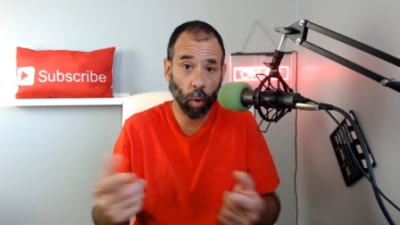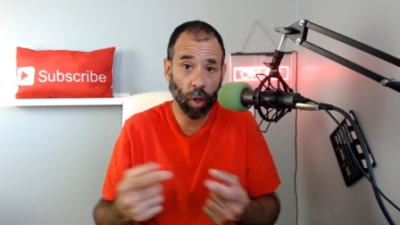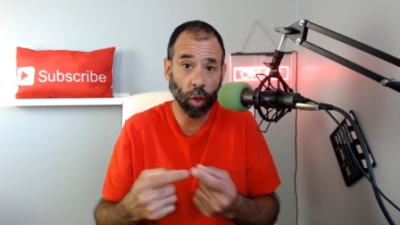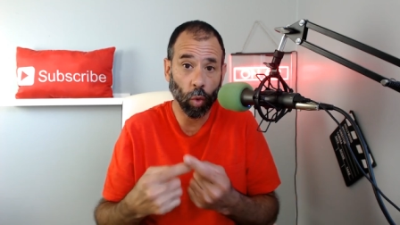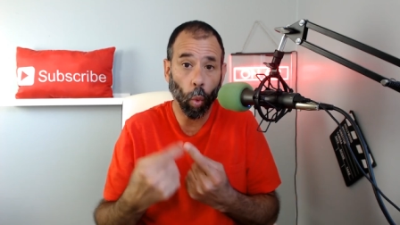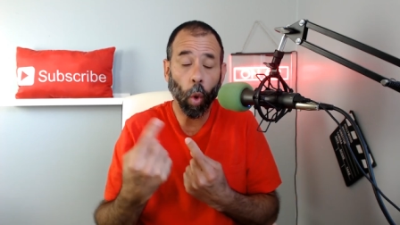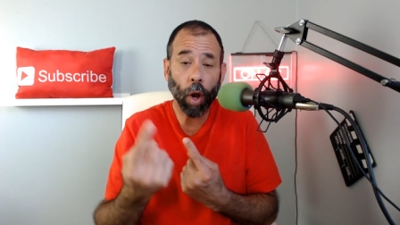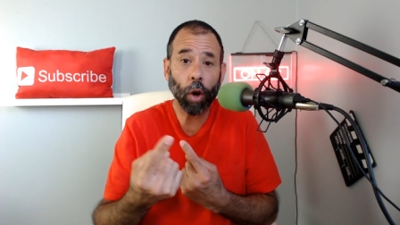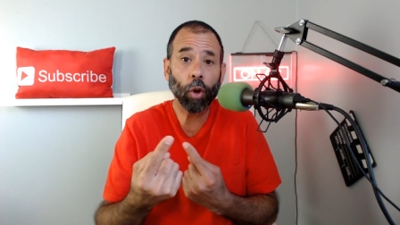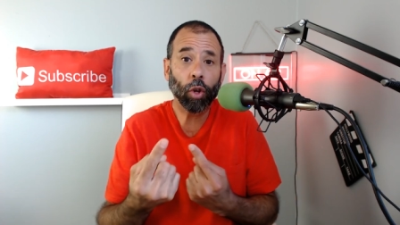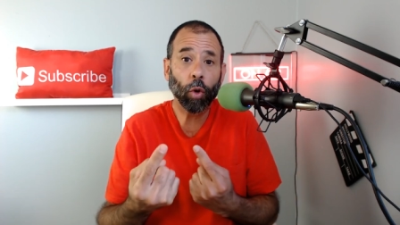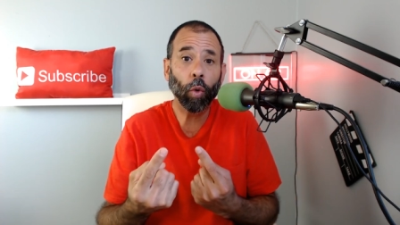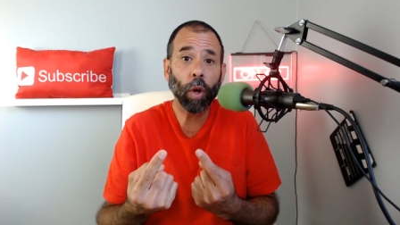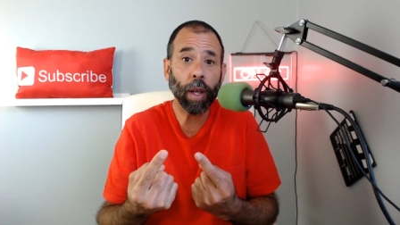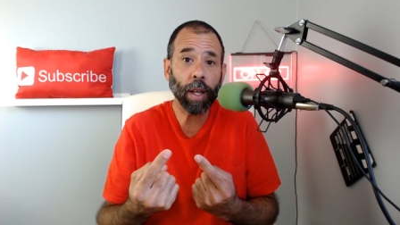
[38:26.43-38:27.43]
Does one or
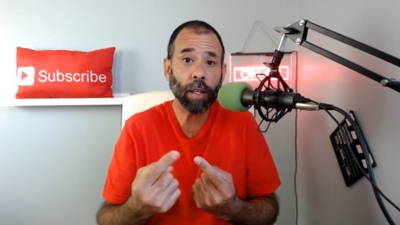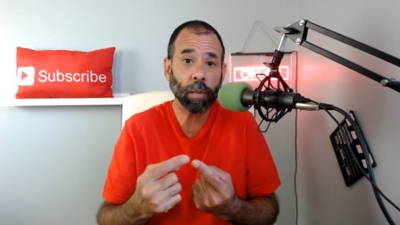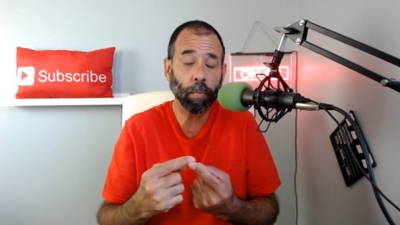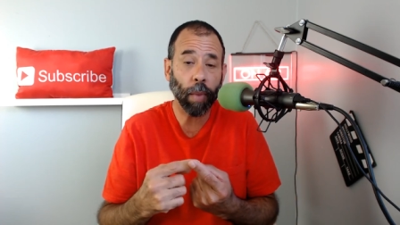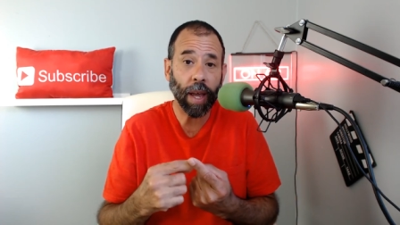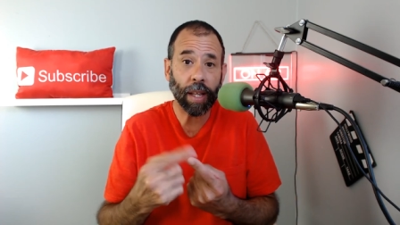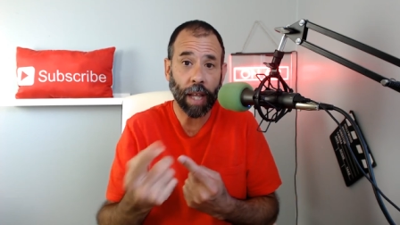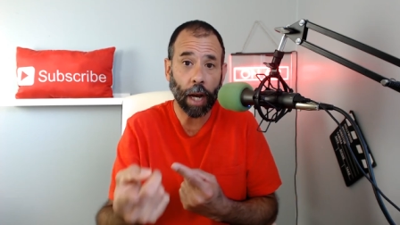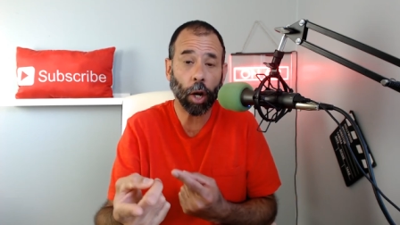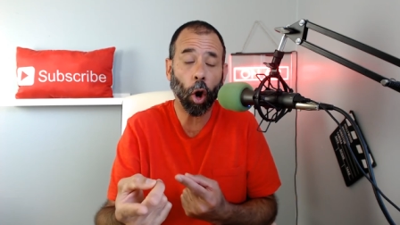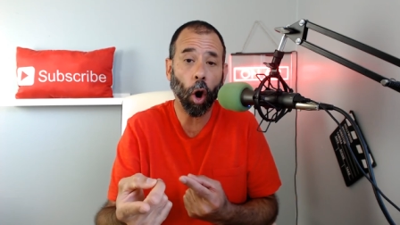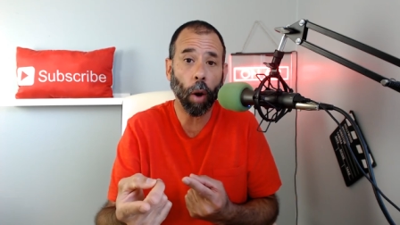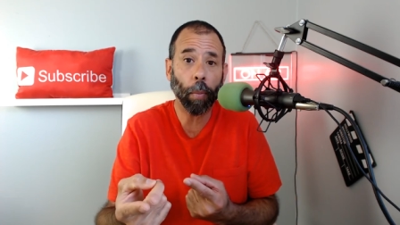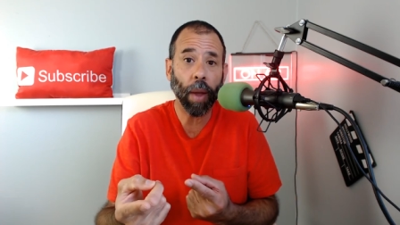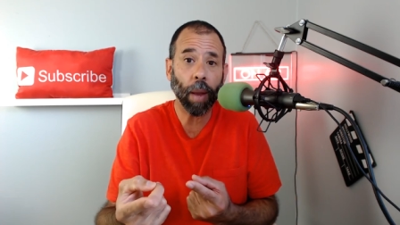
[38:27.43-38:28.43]
two leads make that
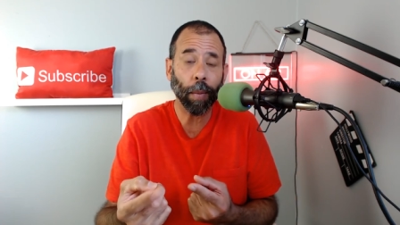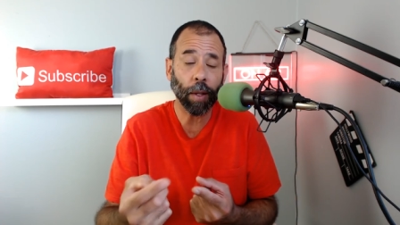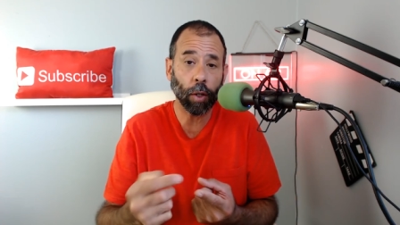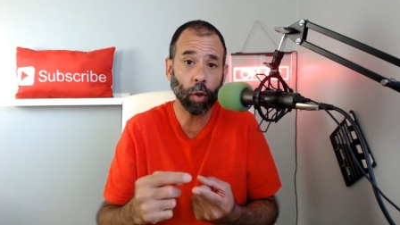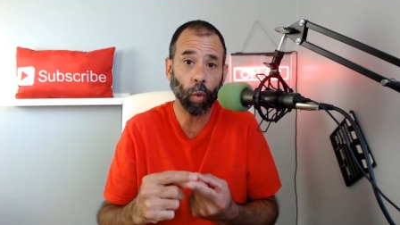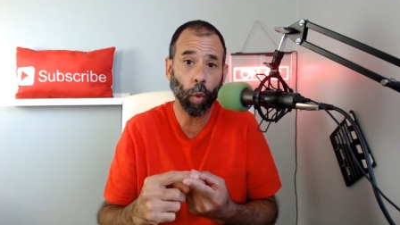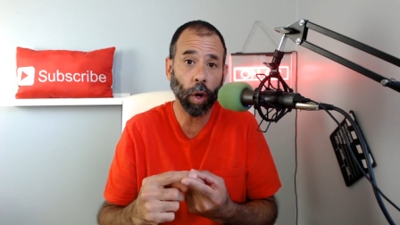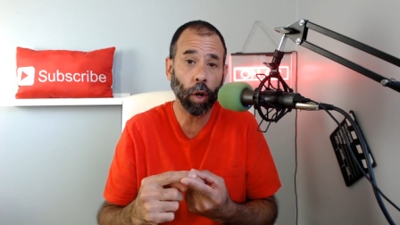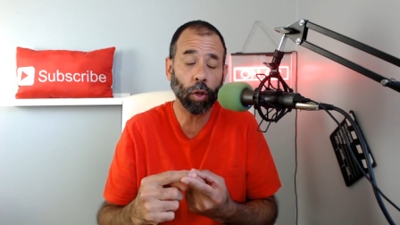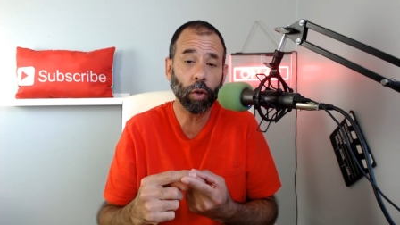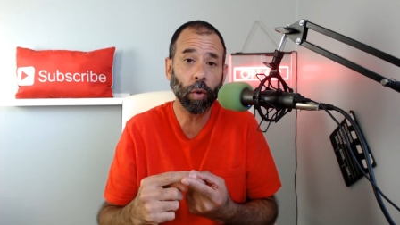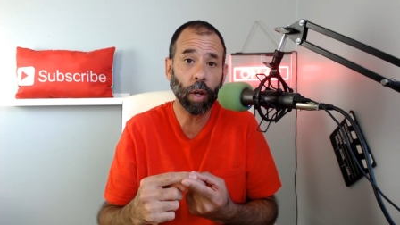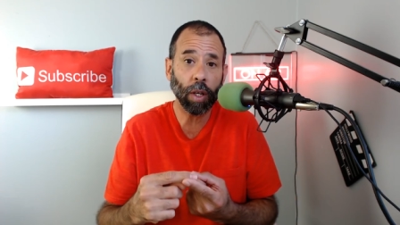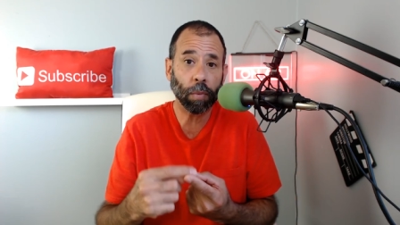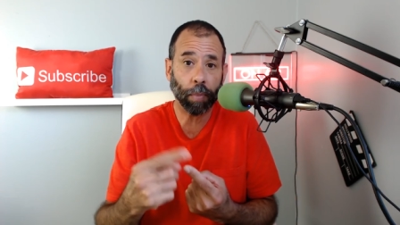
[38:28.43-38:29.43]
car payment? Does one or
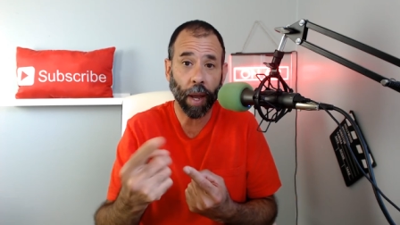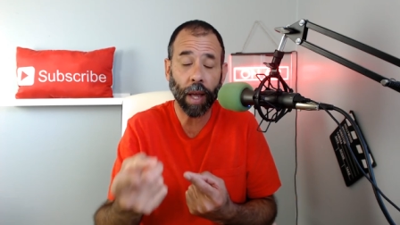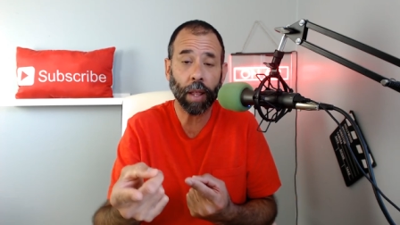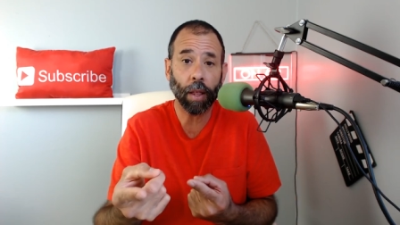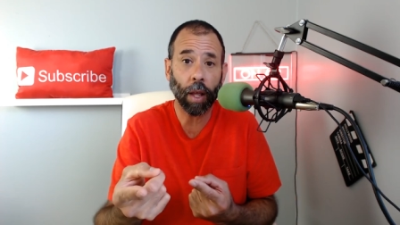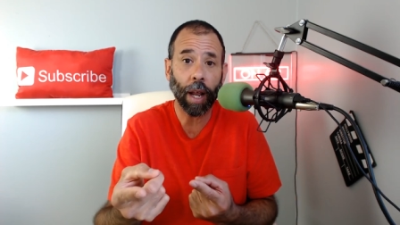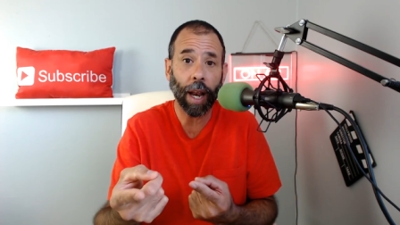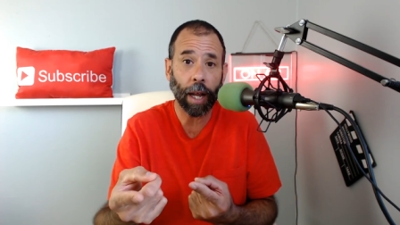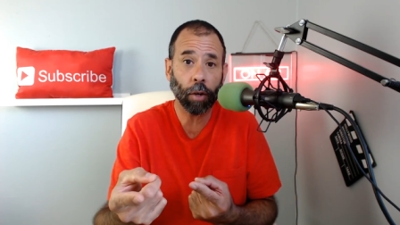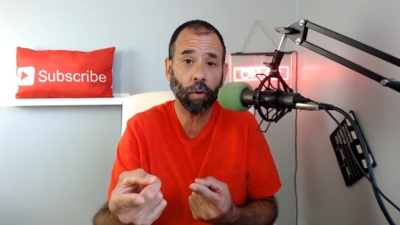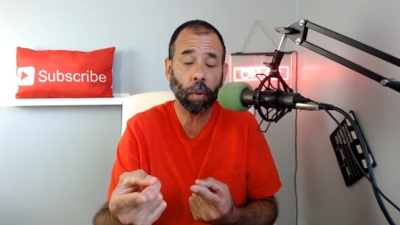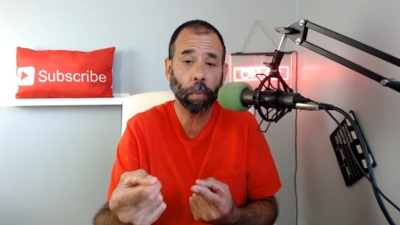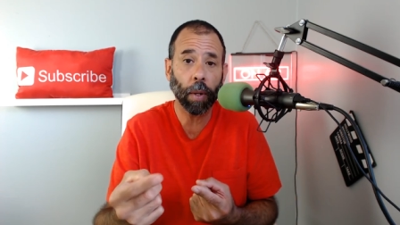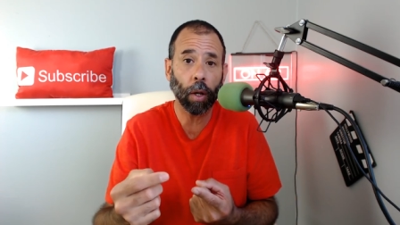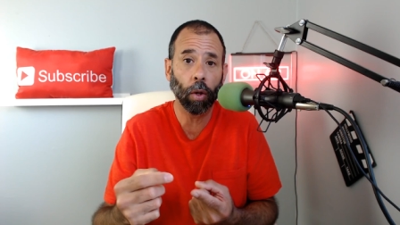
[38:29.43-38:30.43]
two leads pay the
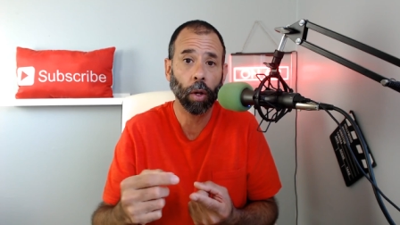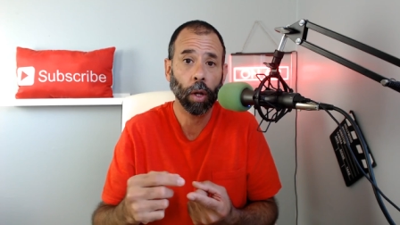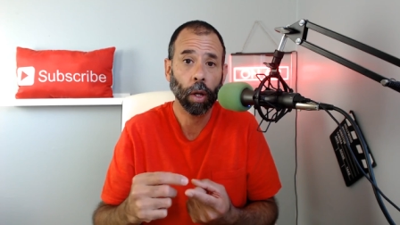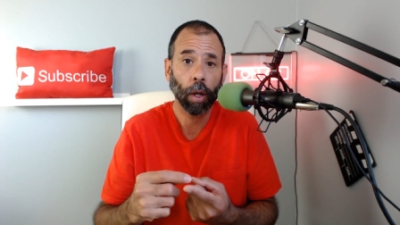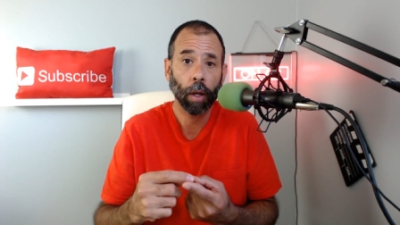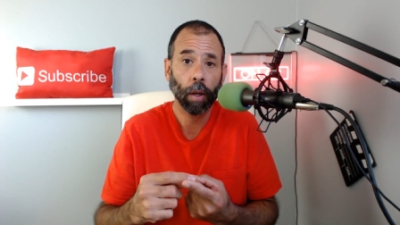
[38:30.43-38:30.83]
electric bill?